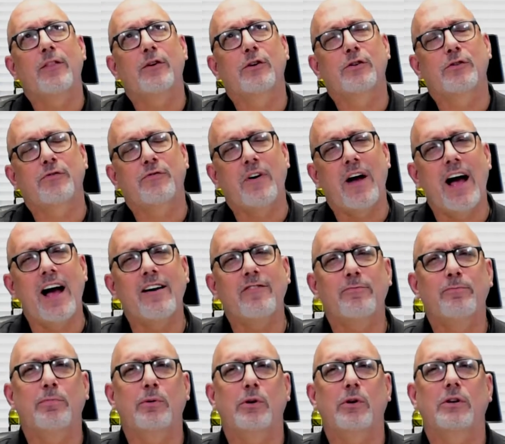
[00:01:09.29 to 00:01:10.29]
there's
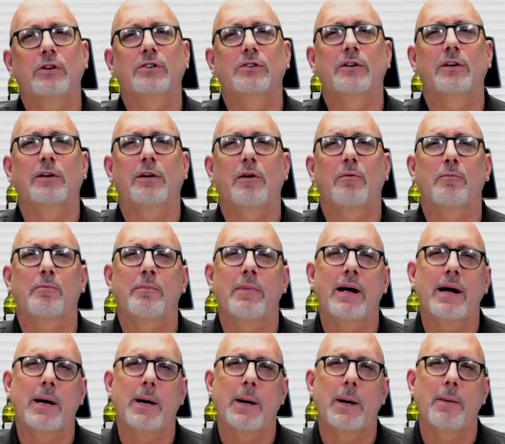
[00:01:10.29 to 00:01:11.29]
5 books that
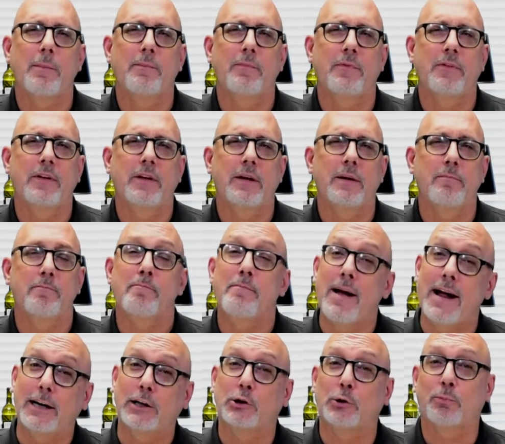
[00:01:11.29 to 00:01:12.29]
make up the
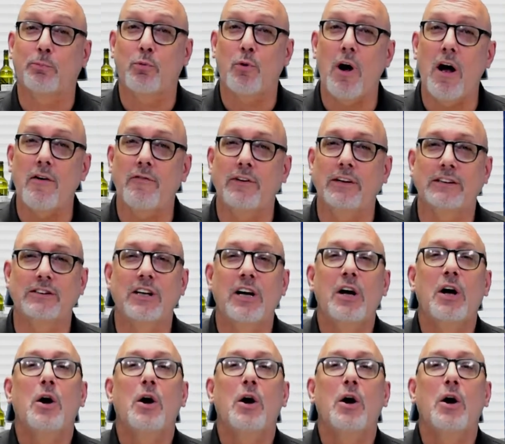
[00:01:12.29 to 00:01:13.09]
major prophets.